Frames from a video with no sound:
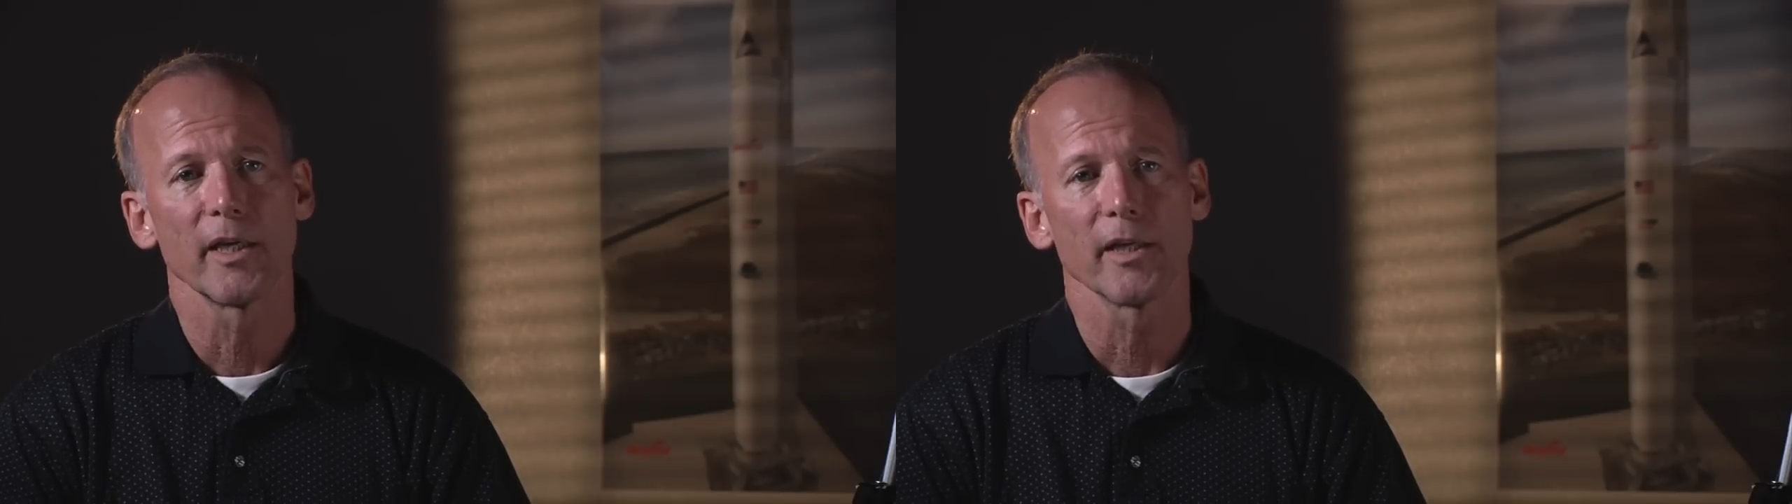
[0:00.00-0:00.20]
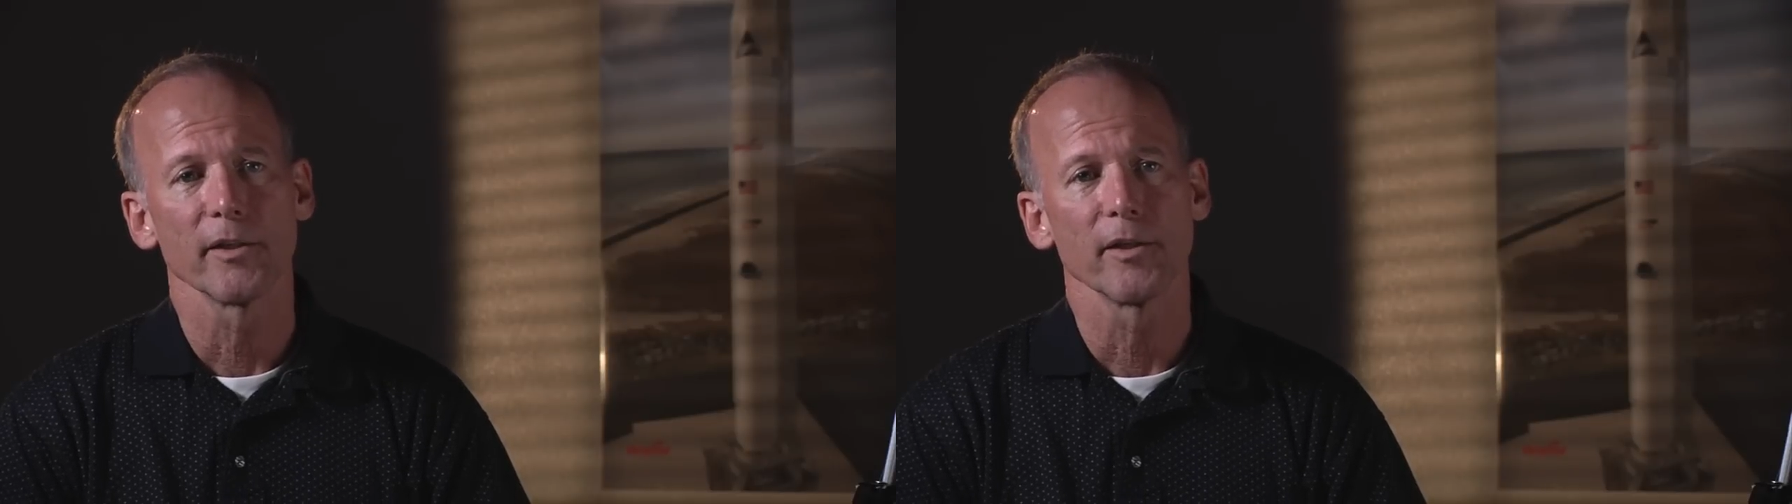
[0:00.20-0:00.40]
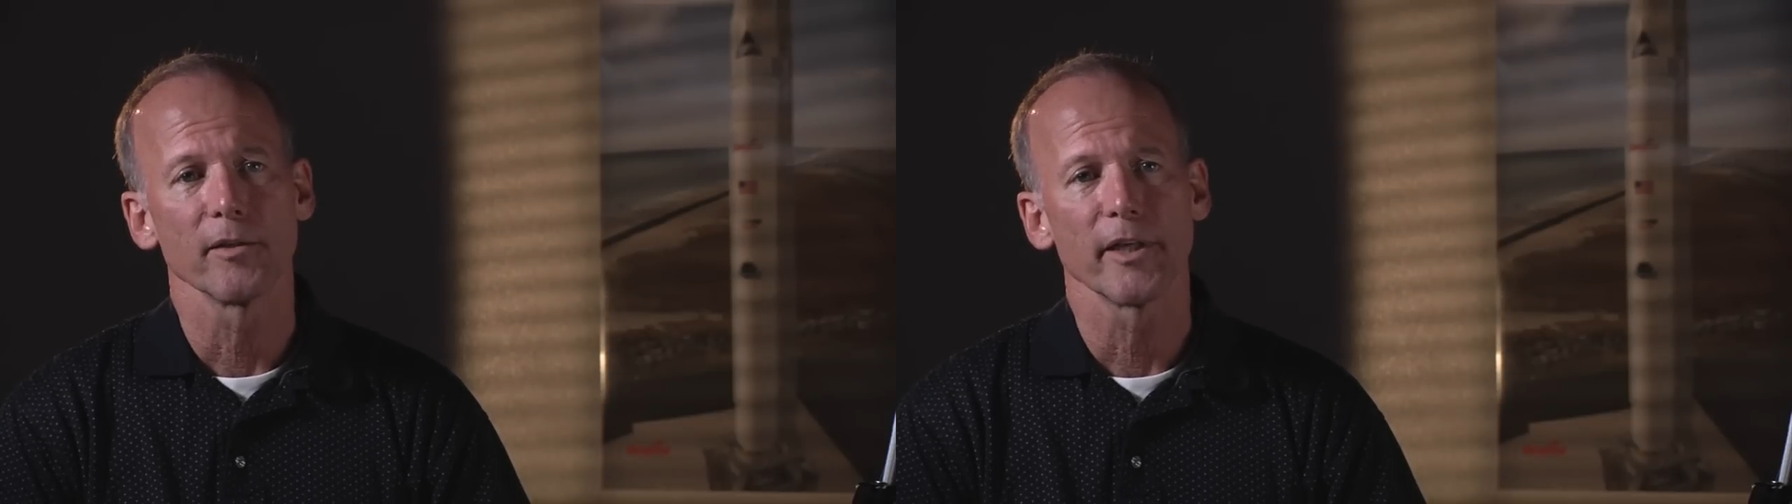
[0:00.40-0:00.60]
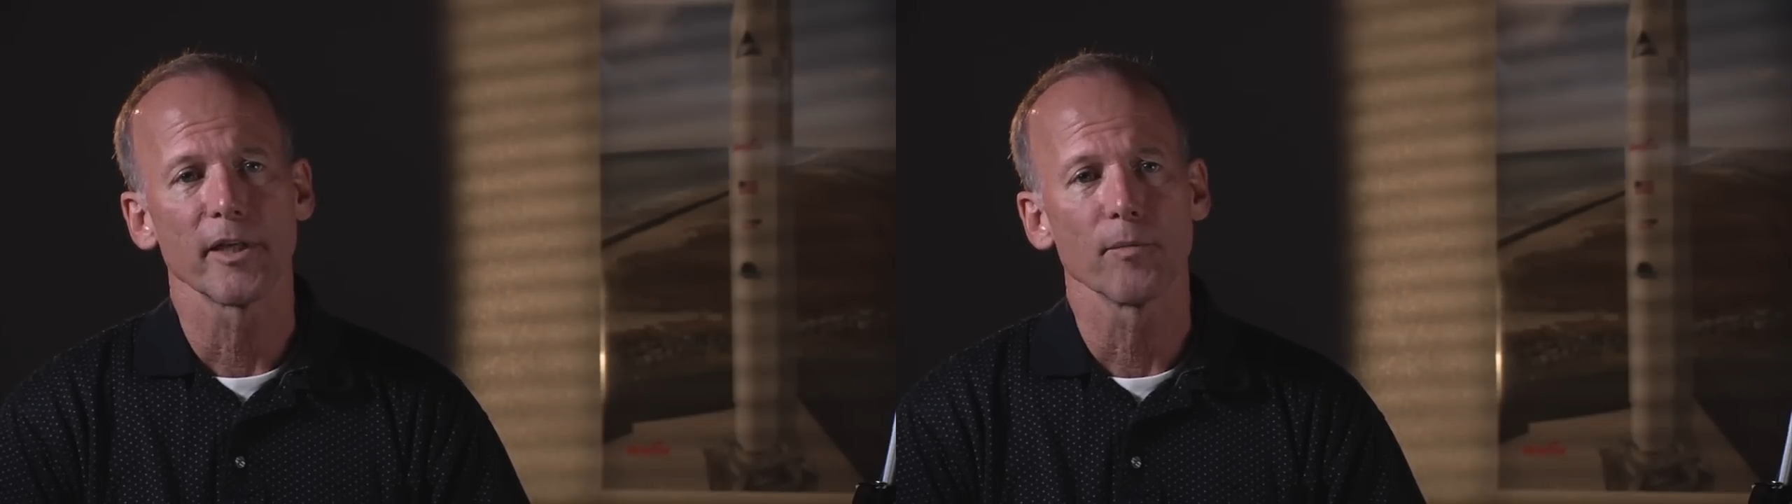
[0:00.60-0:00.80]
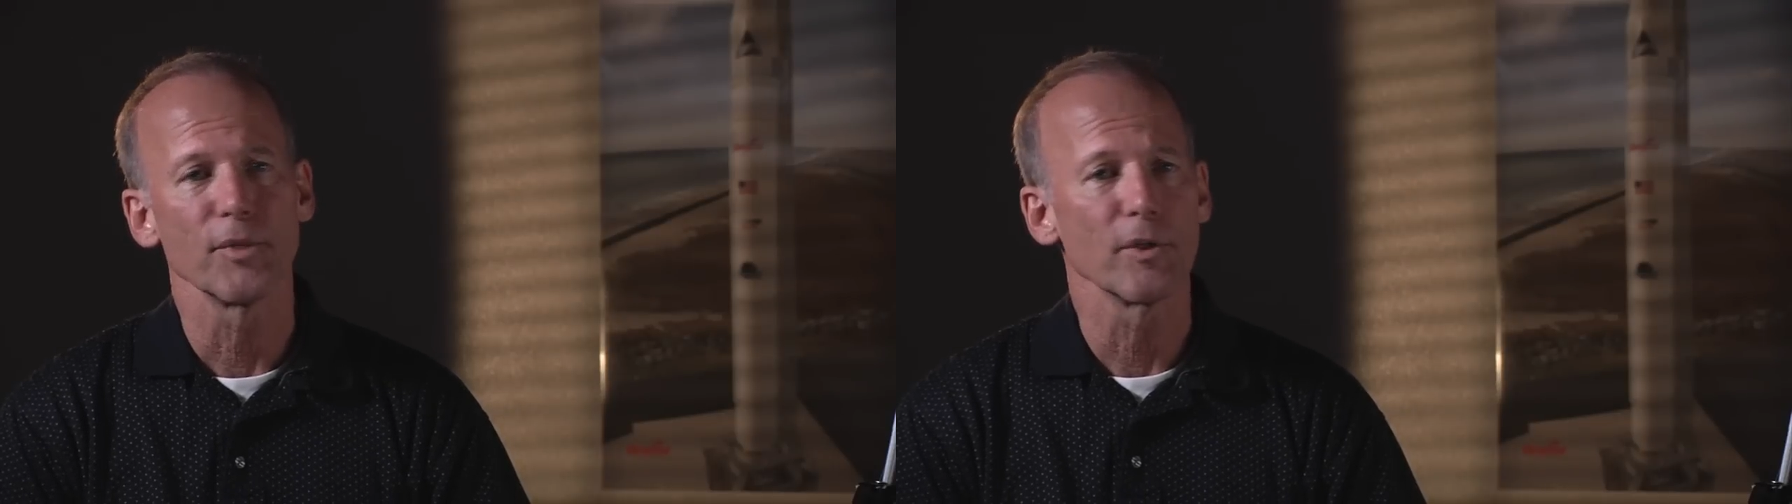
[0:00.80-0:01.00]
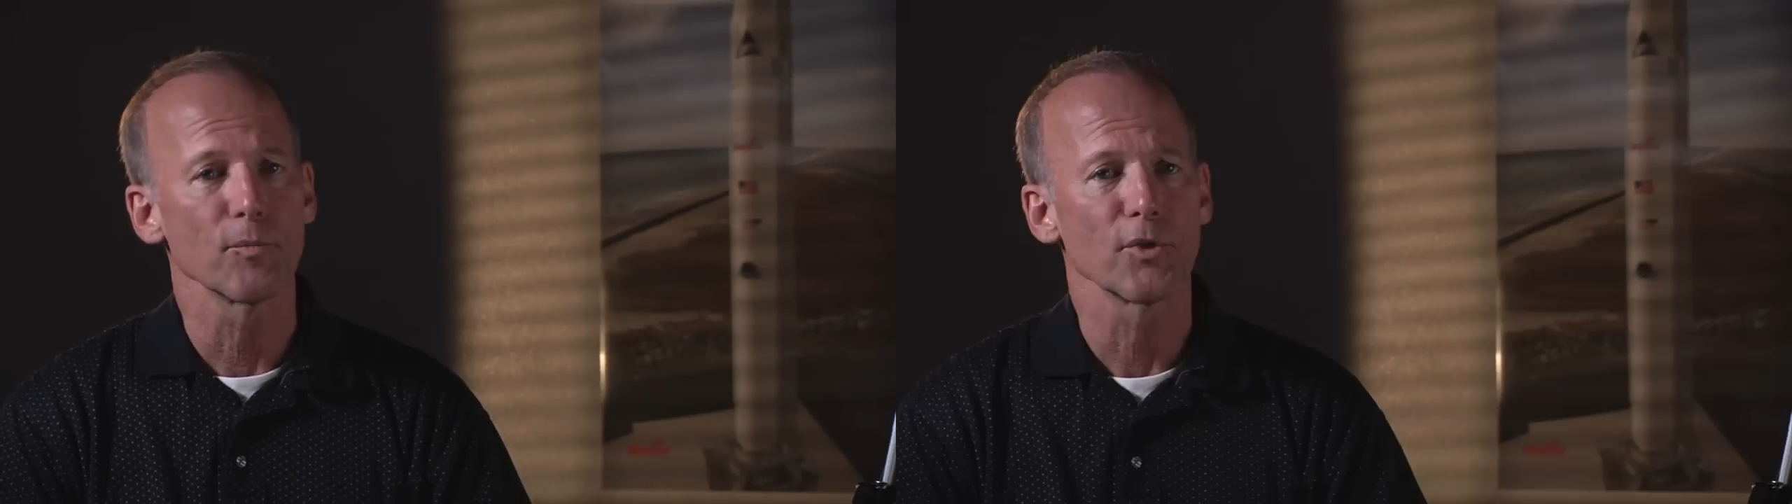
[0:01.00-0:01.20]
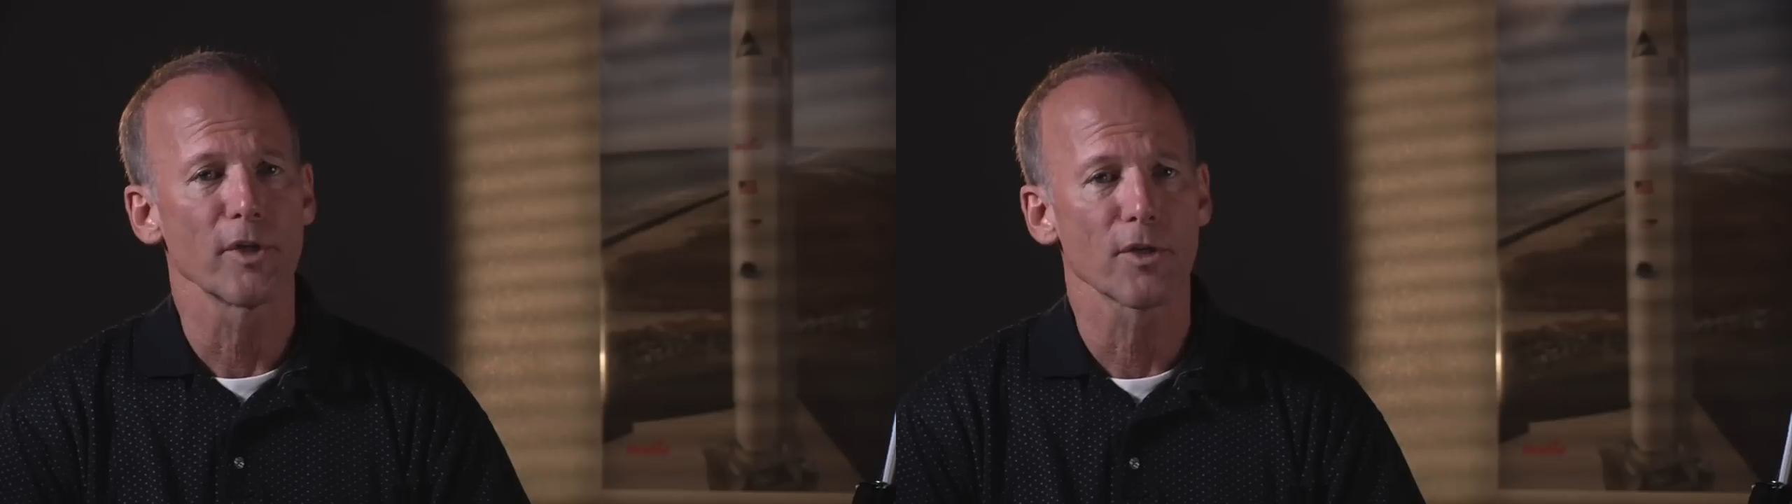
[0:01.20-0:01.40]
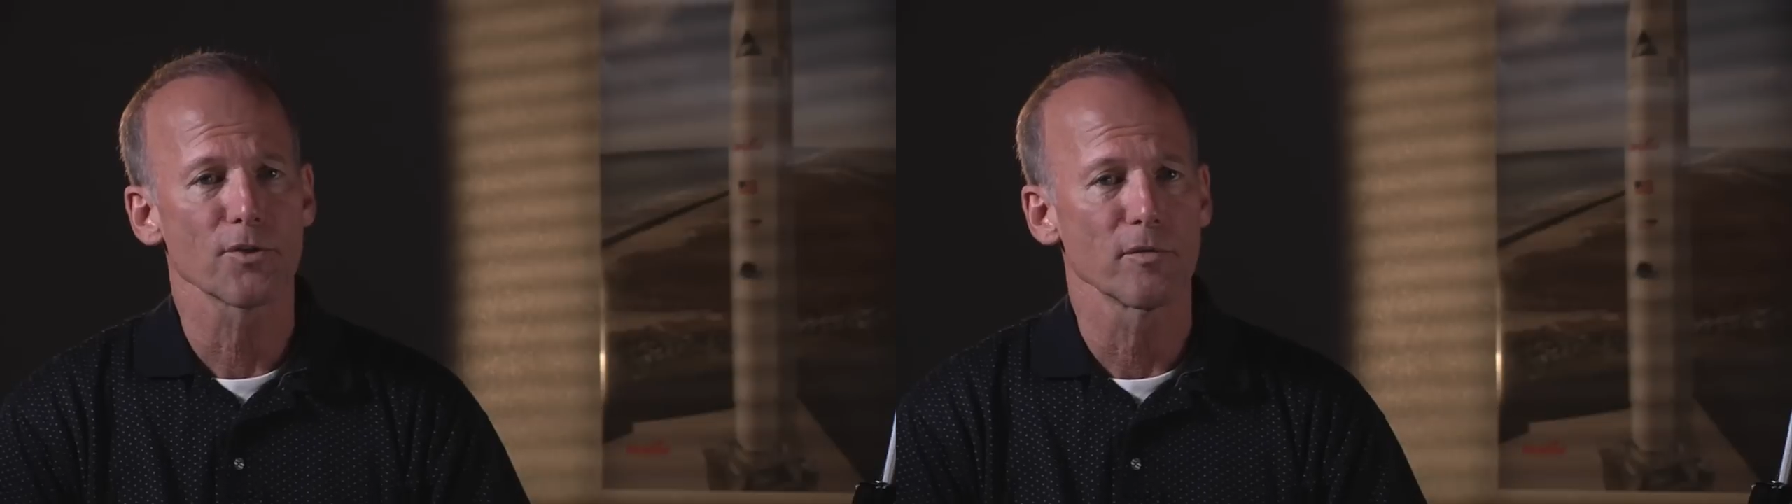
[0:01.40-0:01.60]
and then they can be in
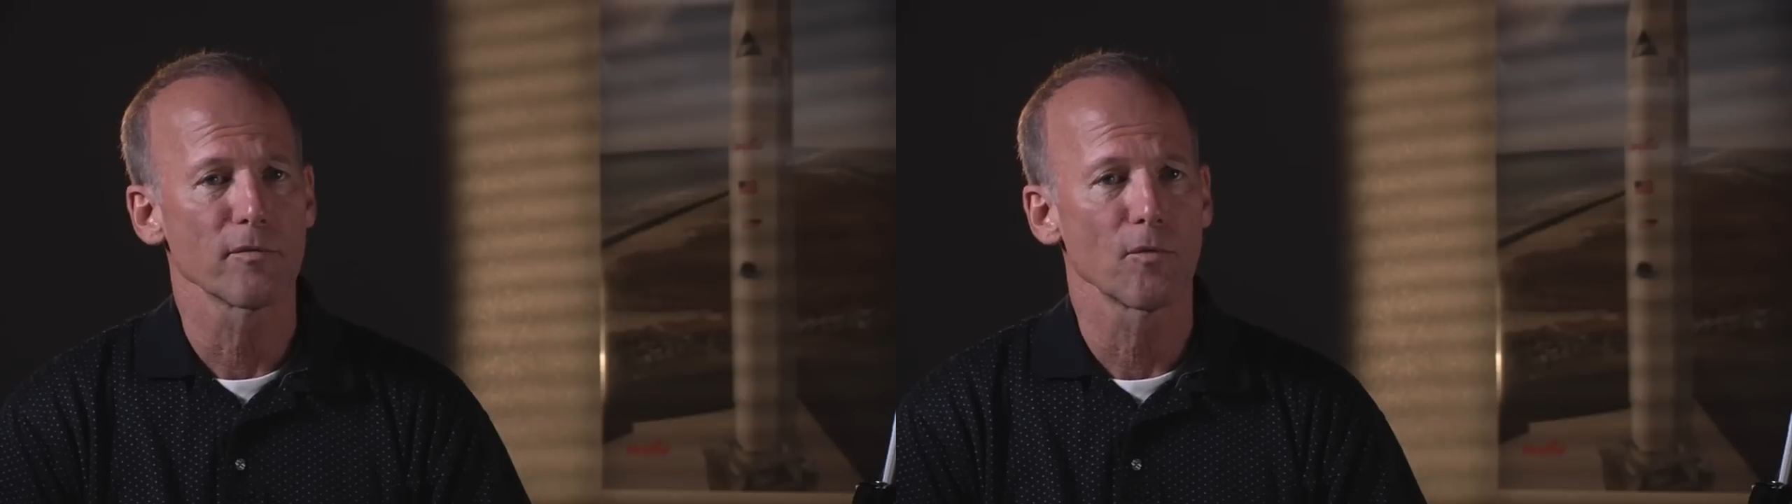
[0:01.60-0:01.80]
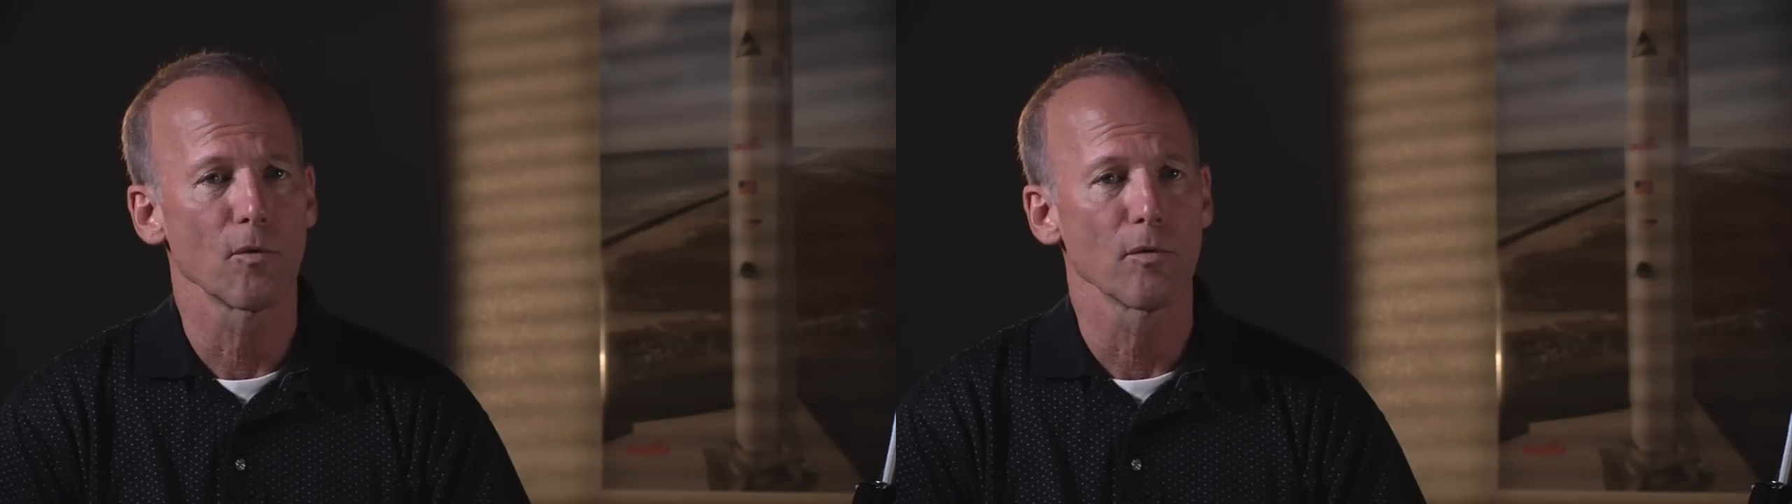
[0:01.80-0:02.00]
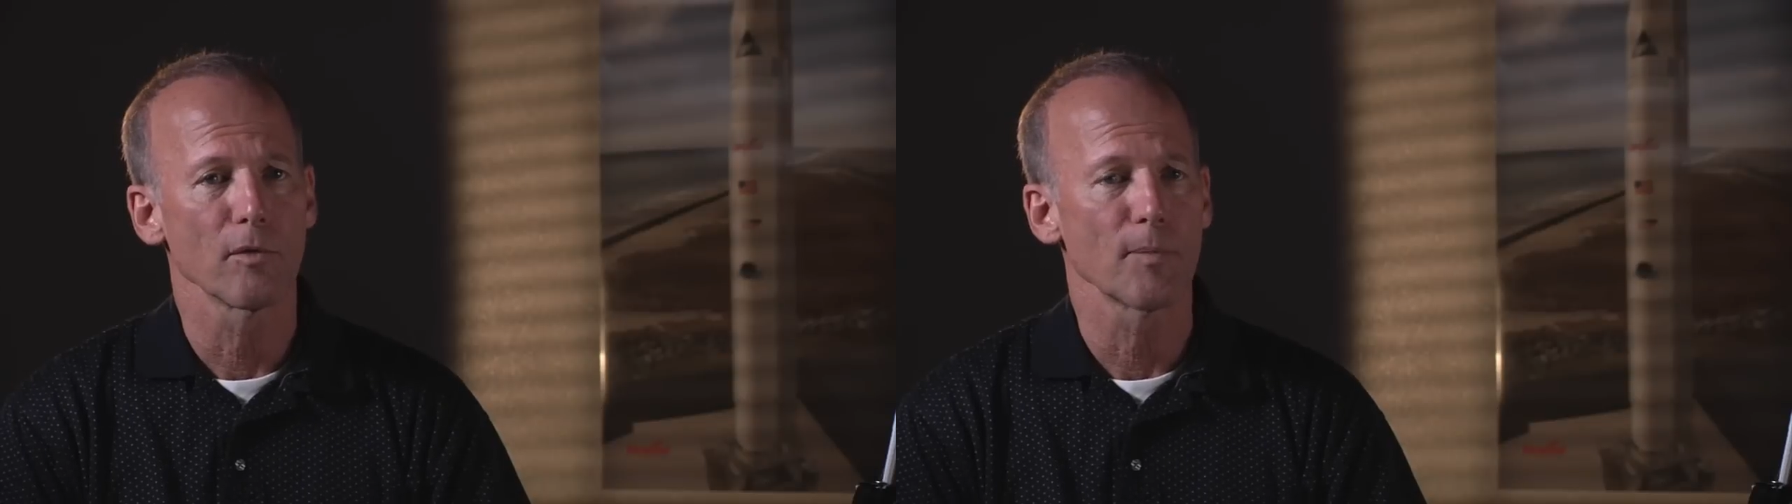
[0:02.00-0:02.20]
production for